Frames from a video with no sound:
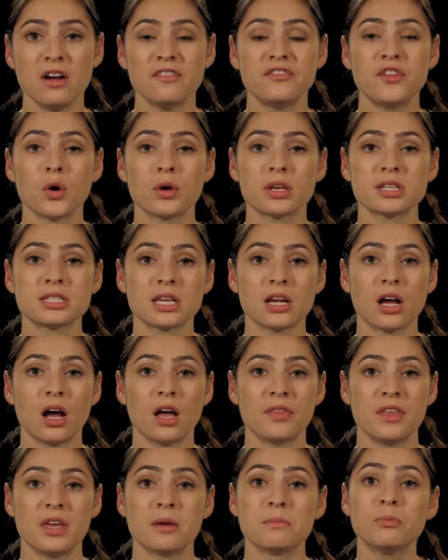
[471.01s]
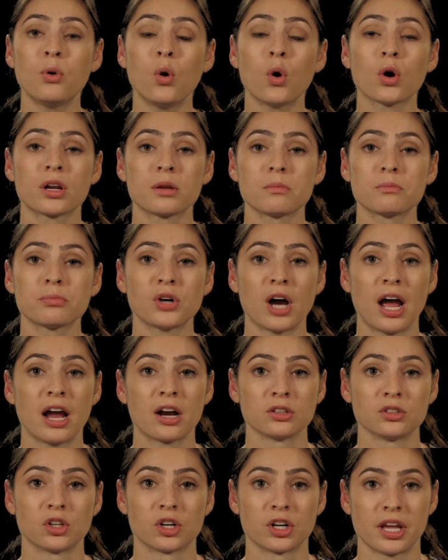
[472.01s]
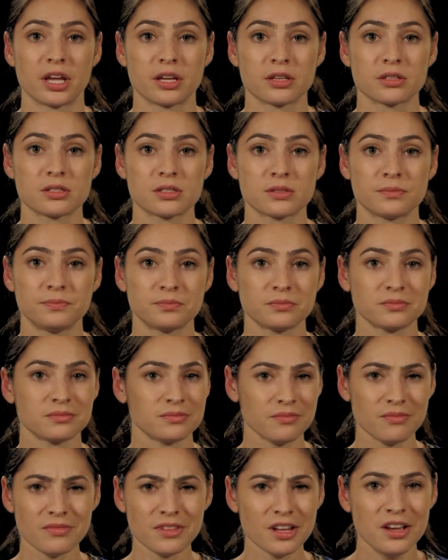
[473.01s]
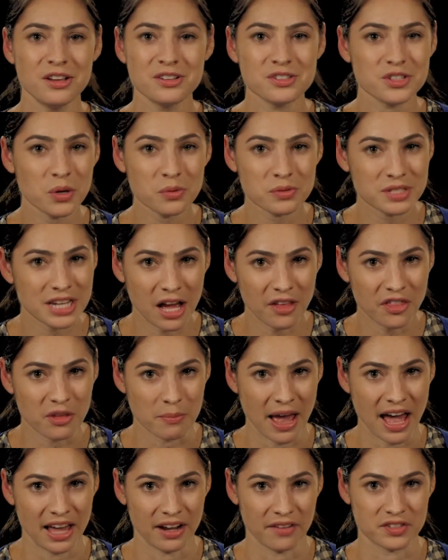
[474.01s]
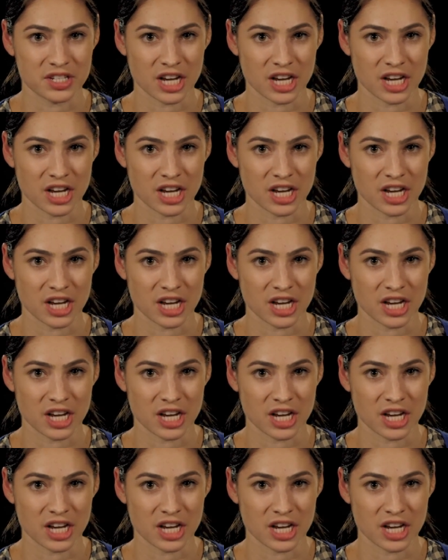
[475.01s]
focusing on the important prior learnings. Don't tell them ahead of